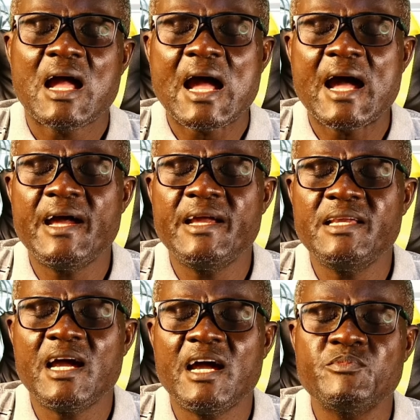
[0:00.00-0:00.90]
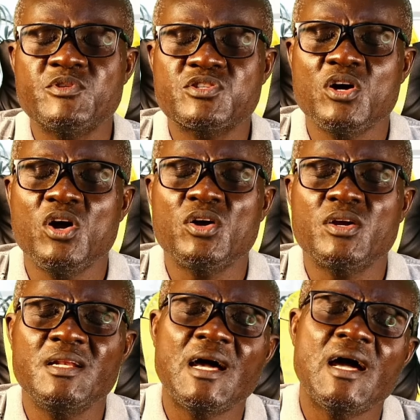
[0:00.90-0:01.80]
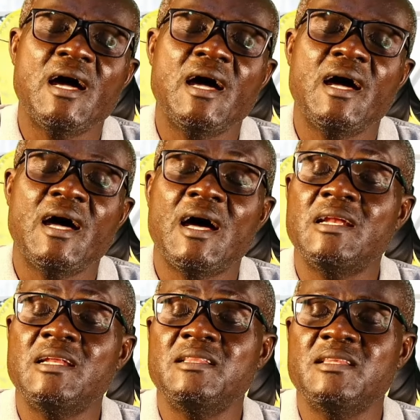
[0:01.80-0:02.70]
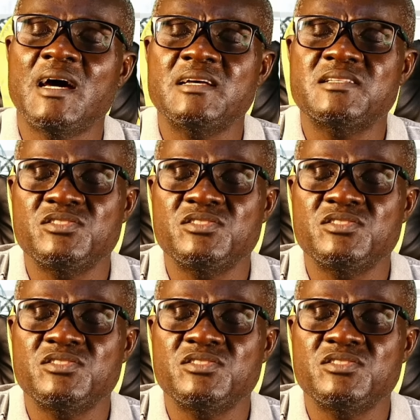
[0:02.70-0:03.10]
I am so glad that